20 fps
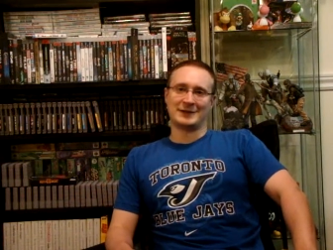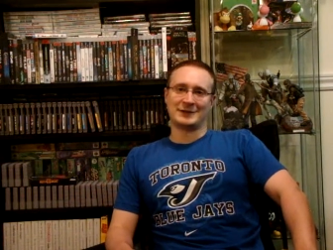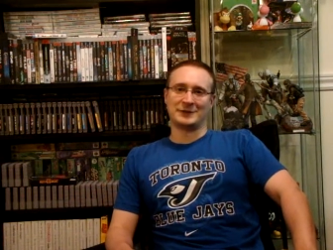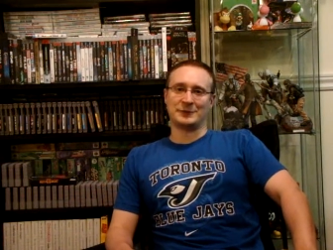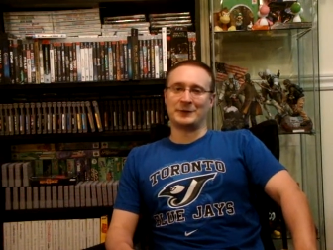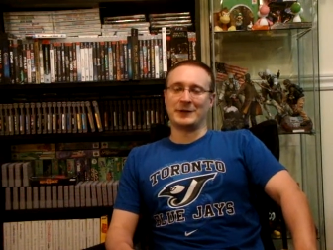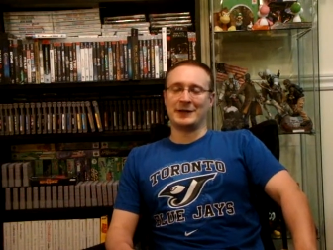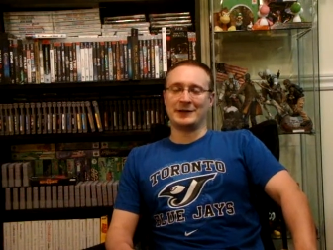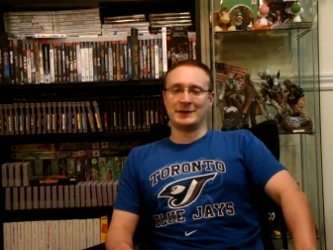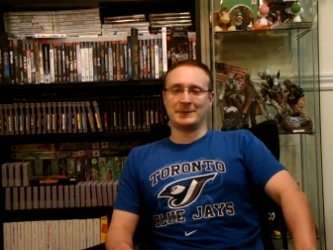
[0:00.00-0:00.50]

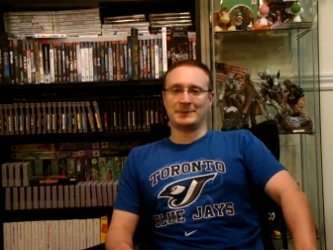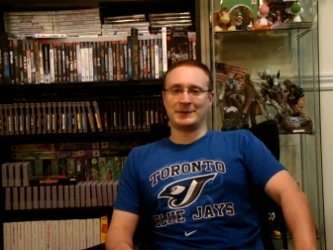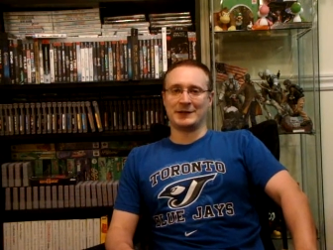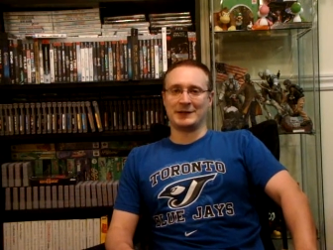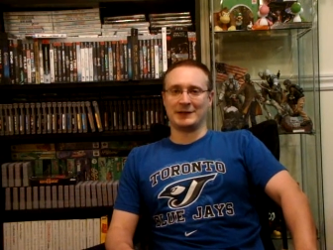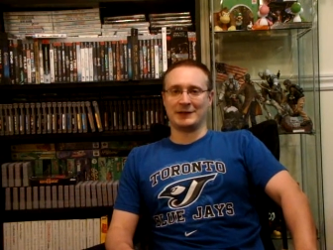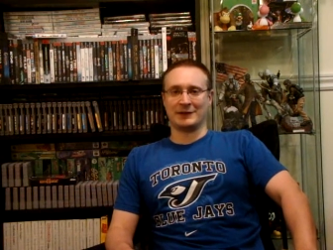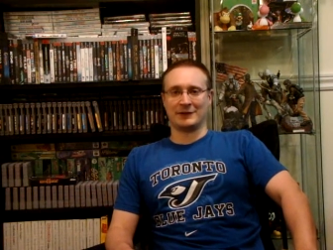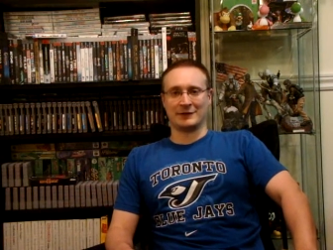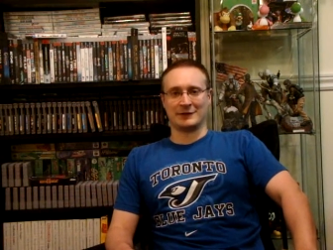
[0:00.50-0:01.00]
So we end up
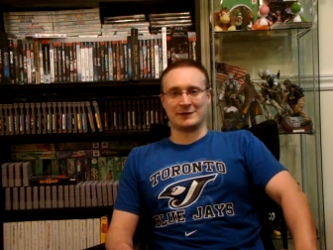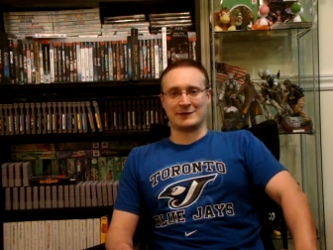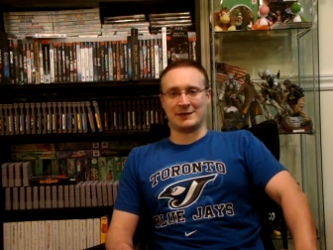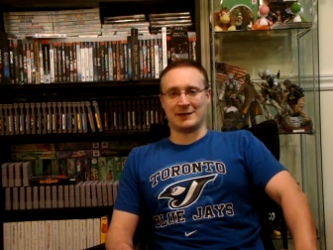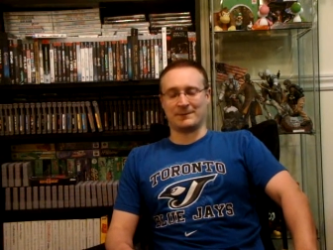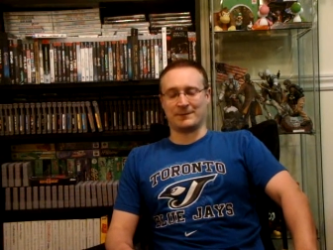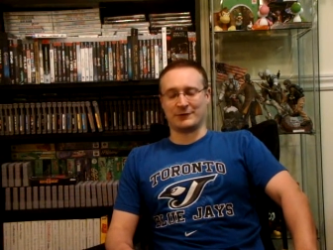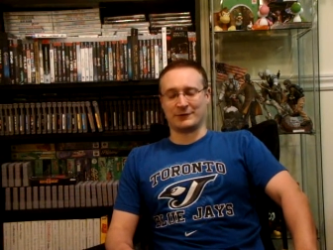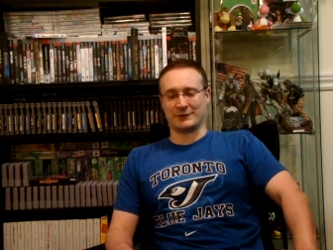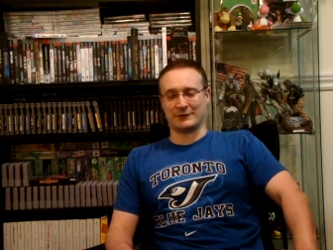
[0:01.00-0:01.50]
hitting all the
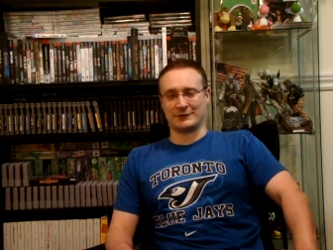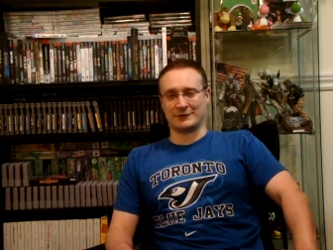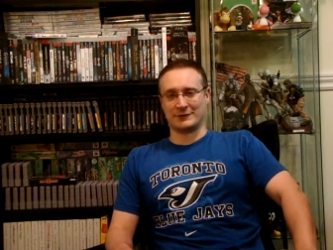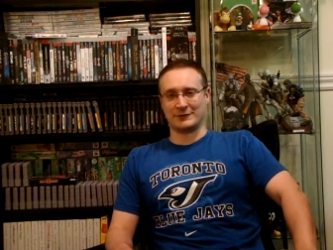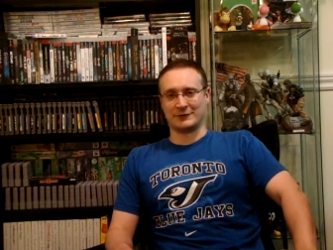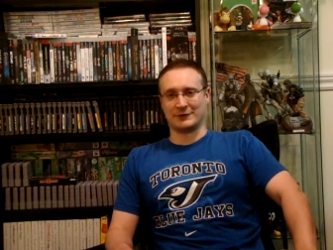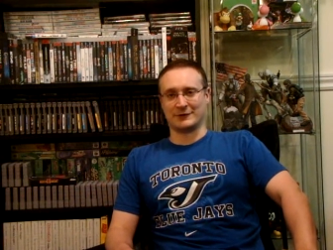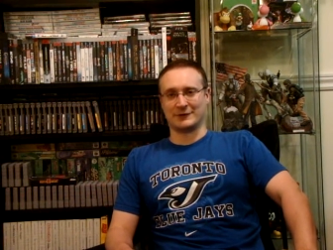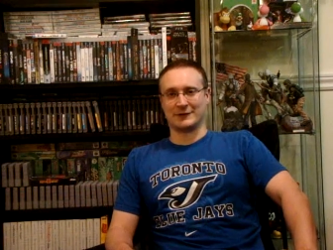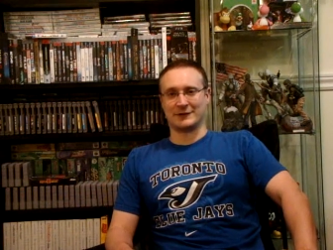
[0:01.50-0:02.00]
same thrift
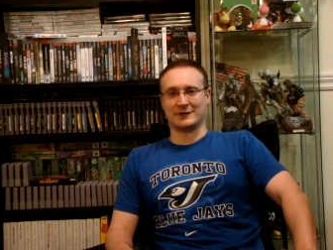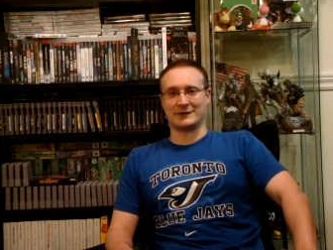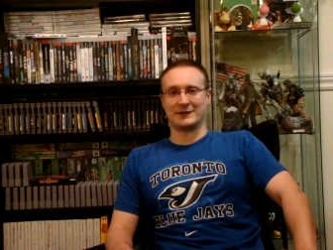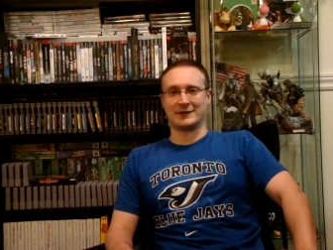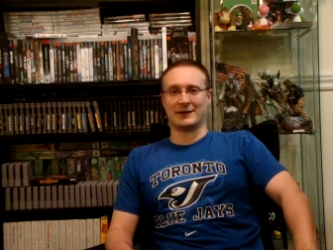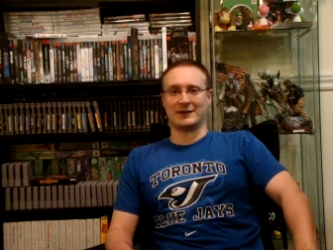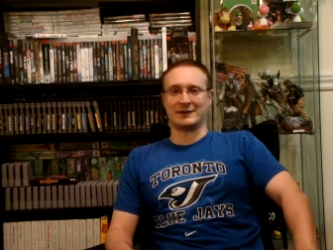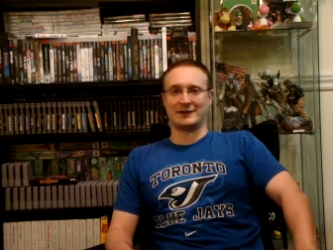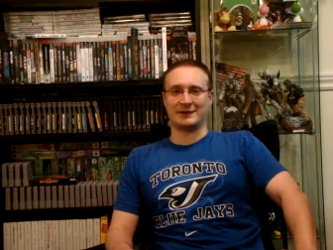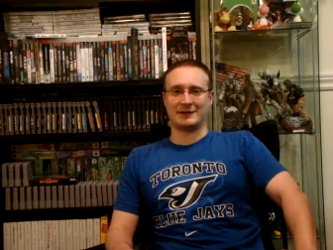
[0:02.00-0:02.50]
stores,
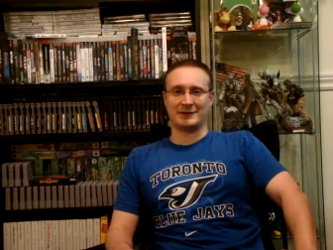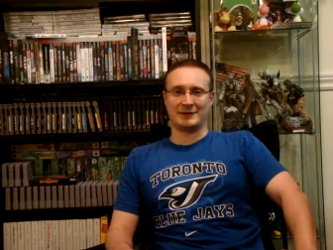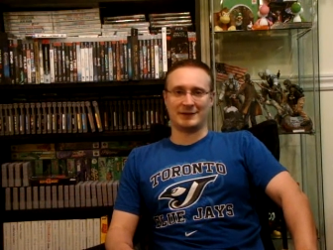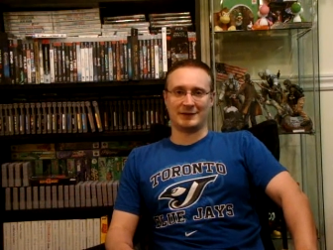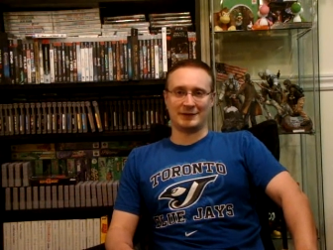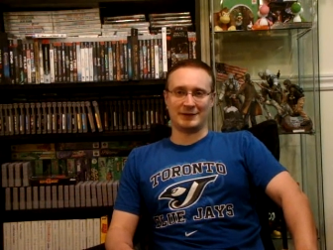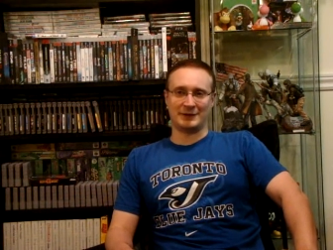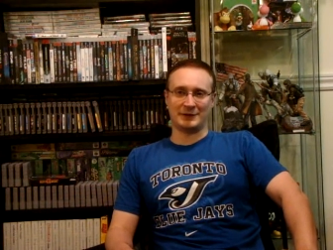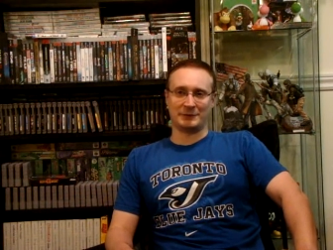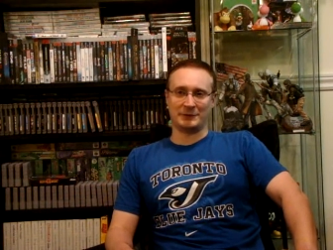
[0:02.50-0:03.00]
and
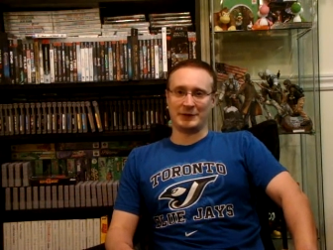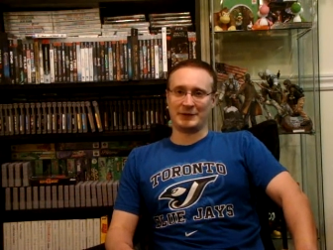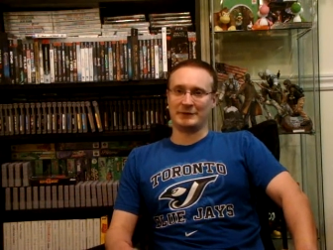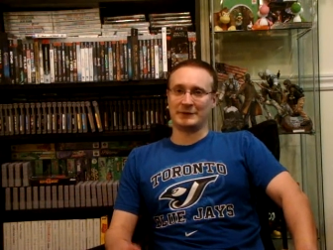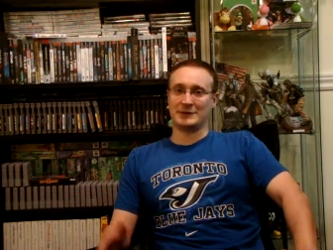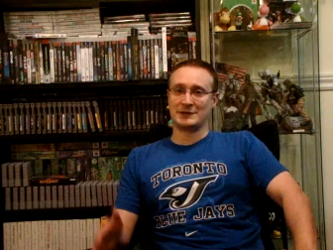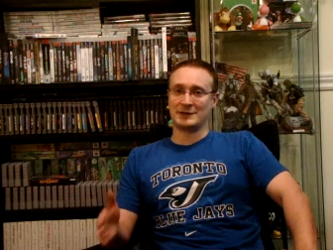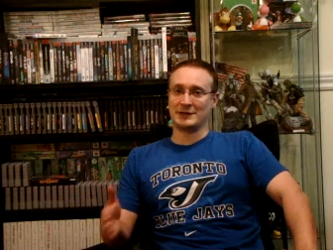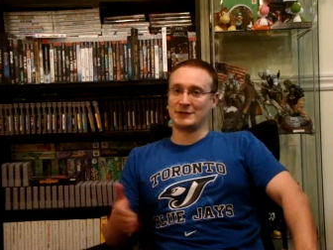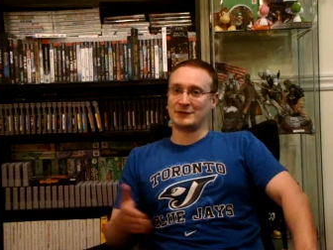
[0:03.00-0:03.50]
you know we
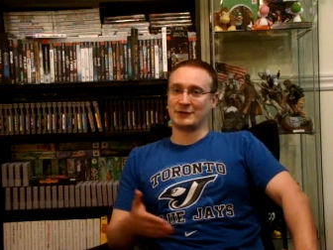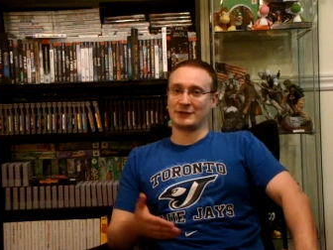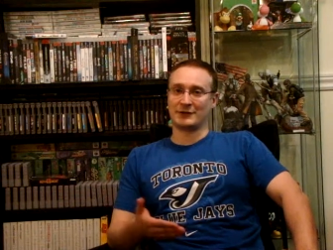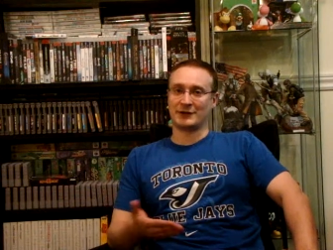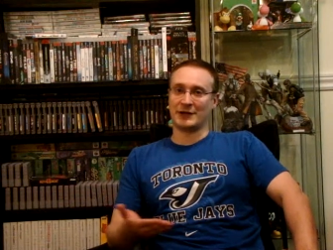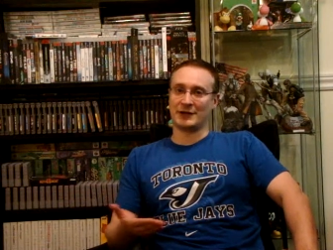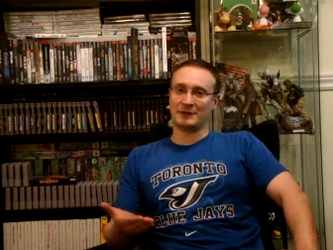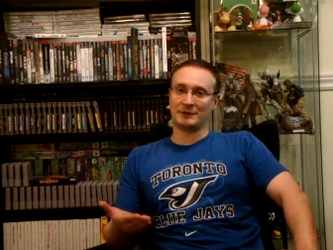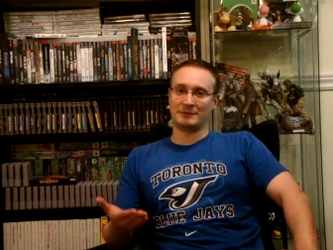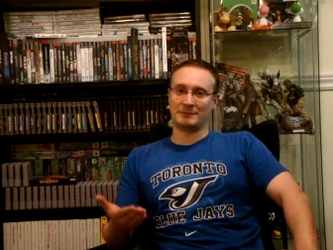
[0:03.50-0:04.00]
even see each
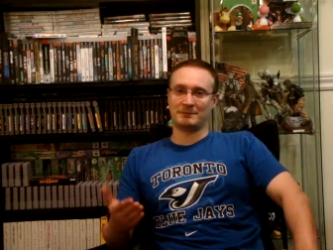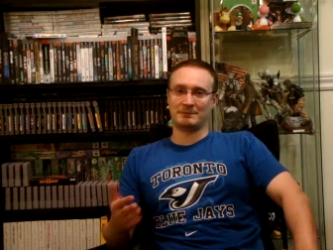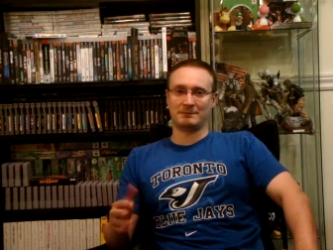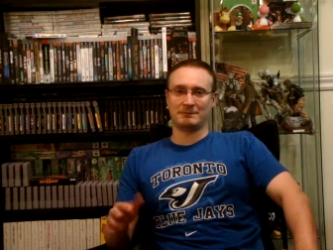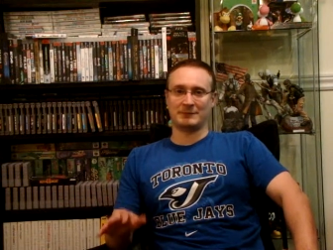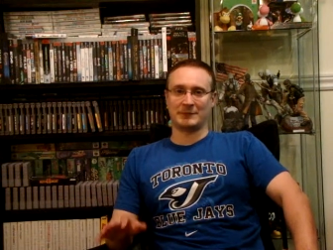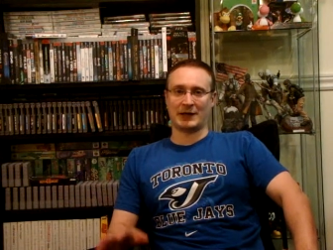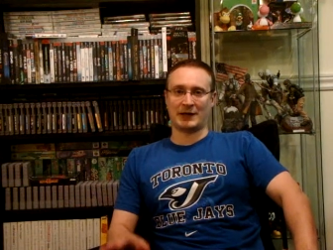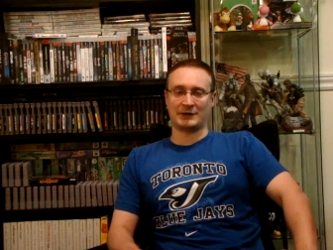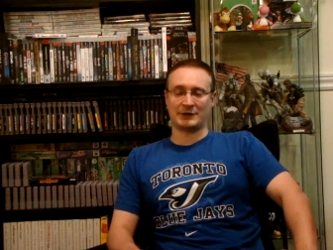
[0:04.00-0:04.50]
other out
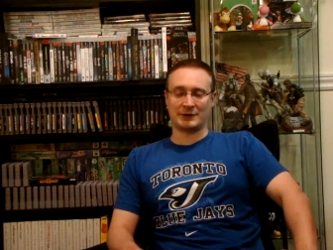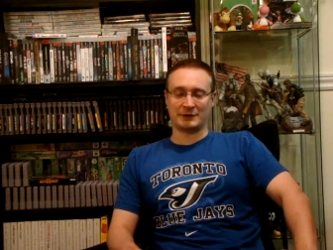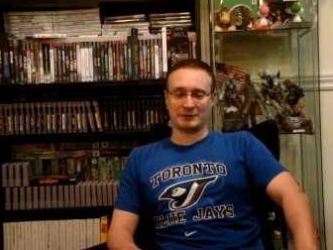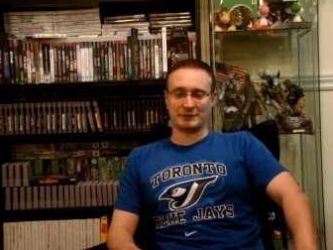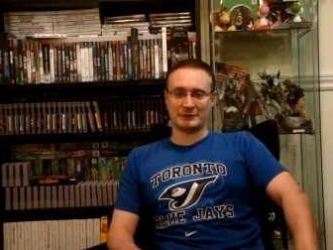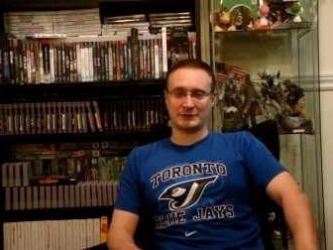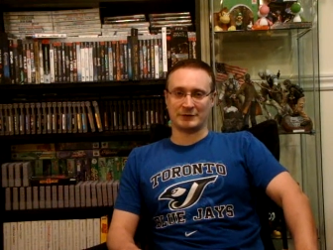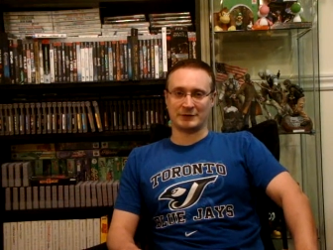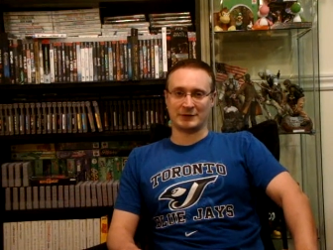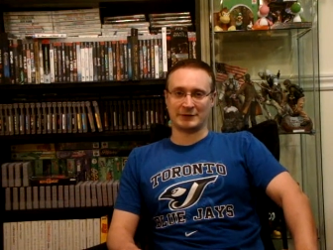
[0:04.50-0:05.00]
at the
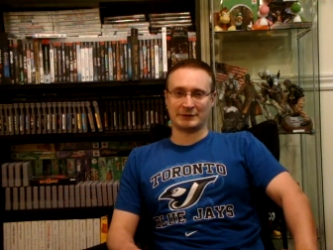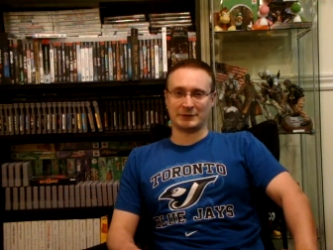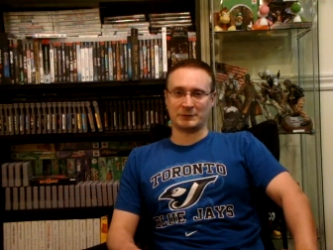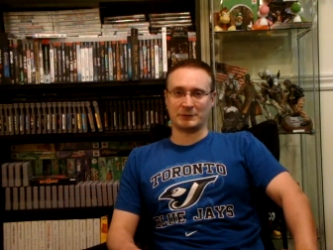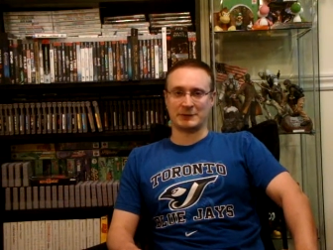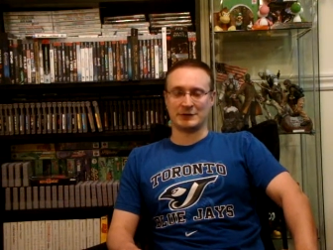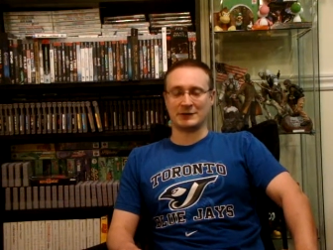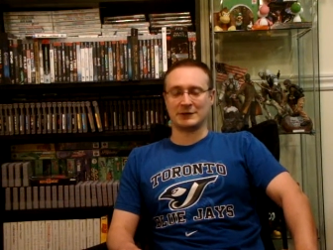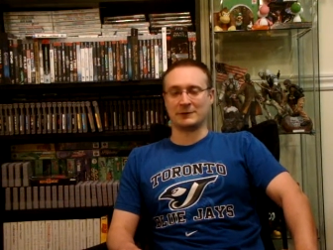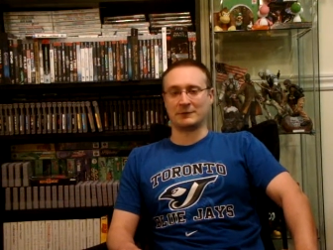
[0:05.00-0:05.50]
thrift stores every
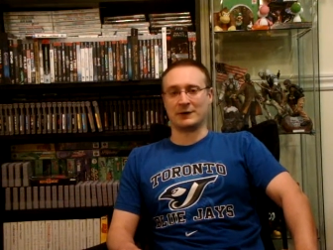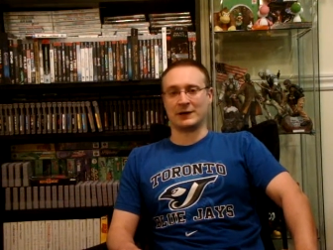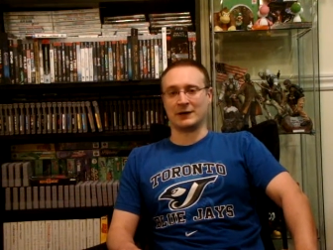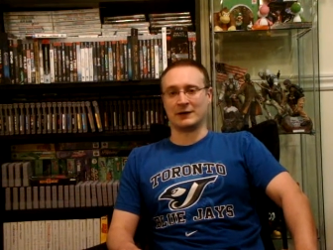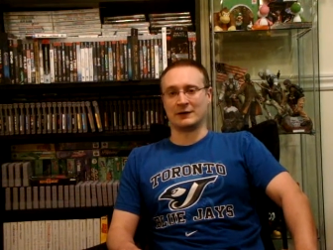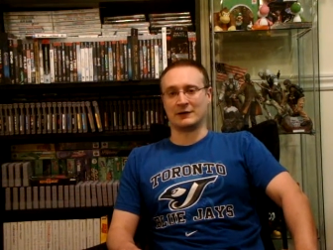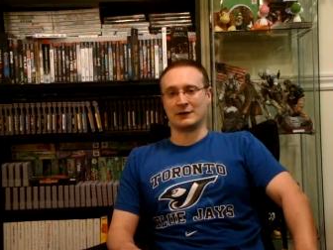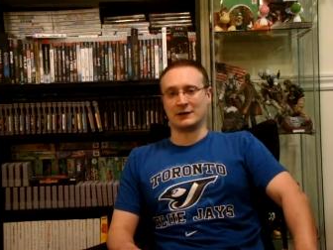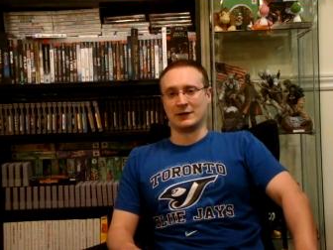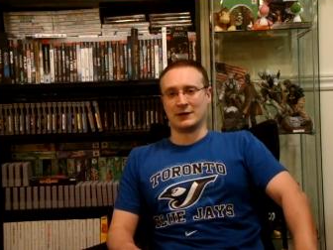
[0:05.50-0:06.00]
once in a
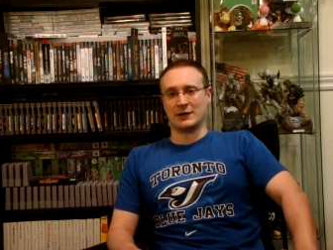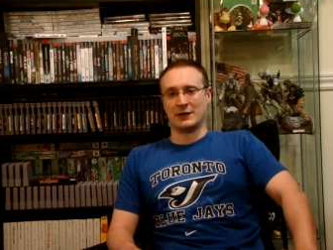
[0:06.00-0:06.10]
while.